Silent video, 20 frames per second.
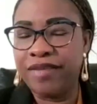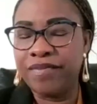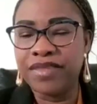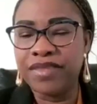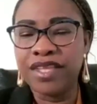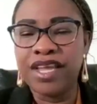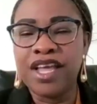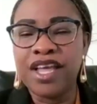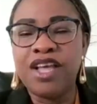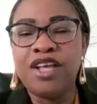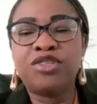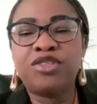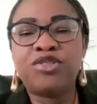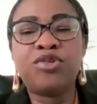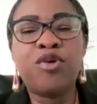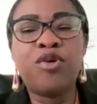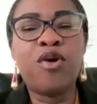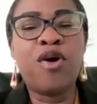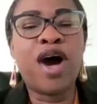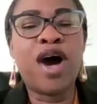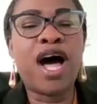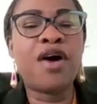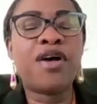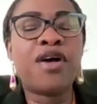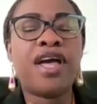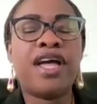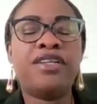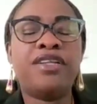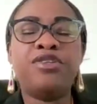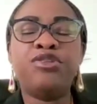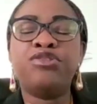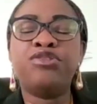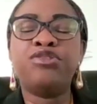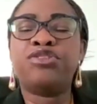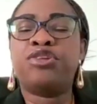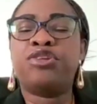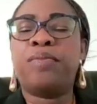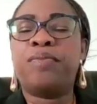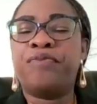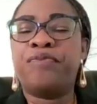Pay. Yeah. So how can you
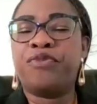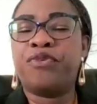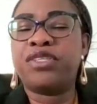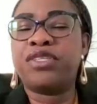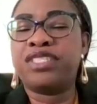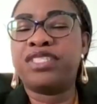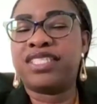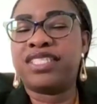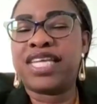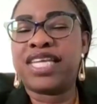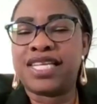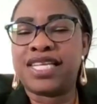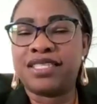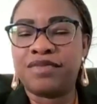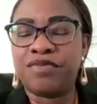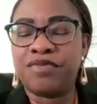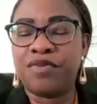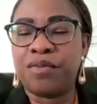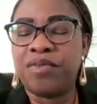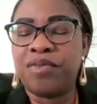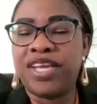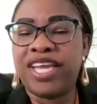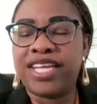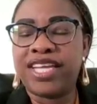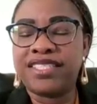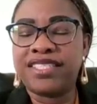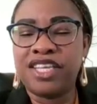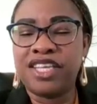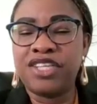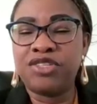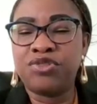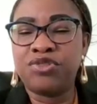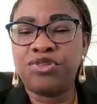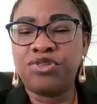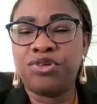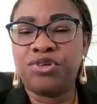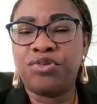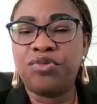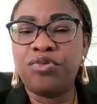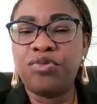stop fraudsters from getting
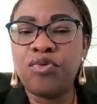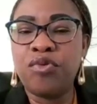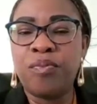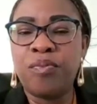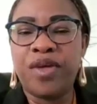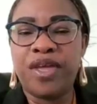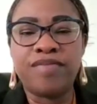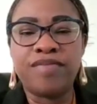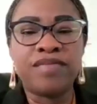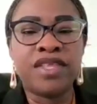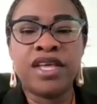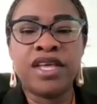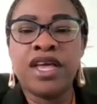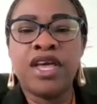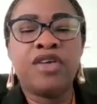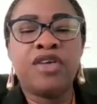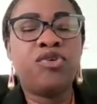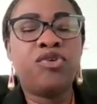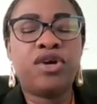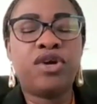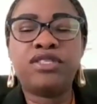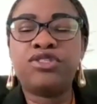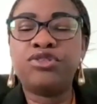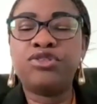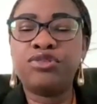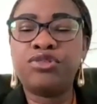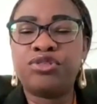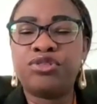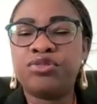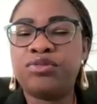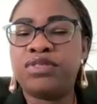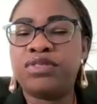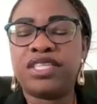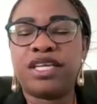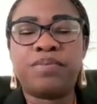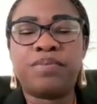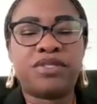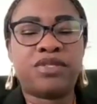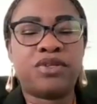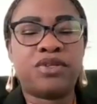into your Google Pay? You can do 2
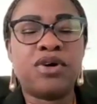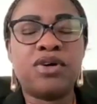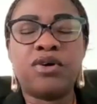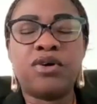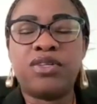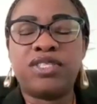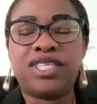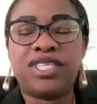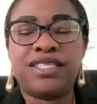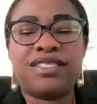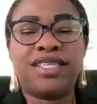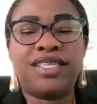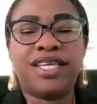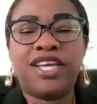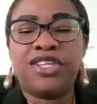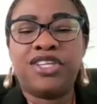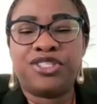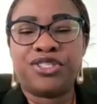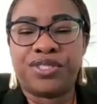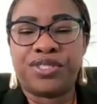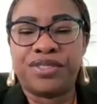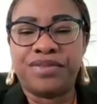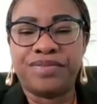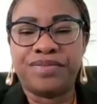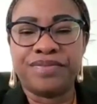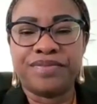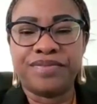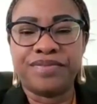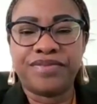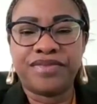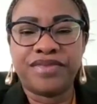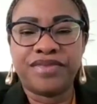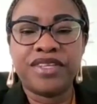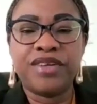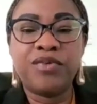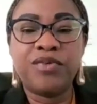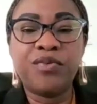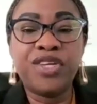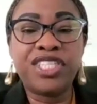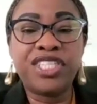steps of authentication,
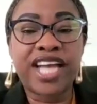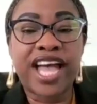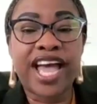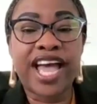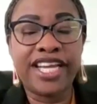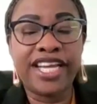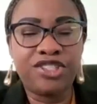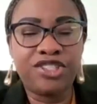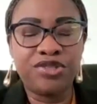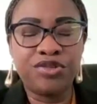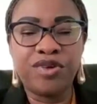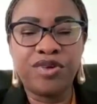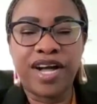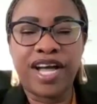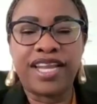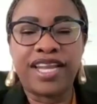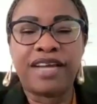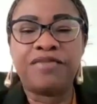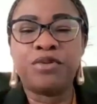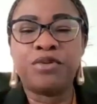which I do,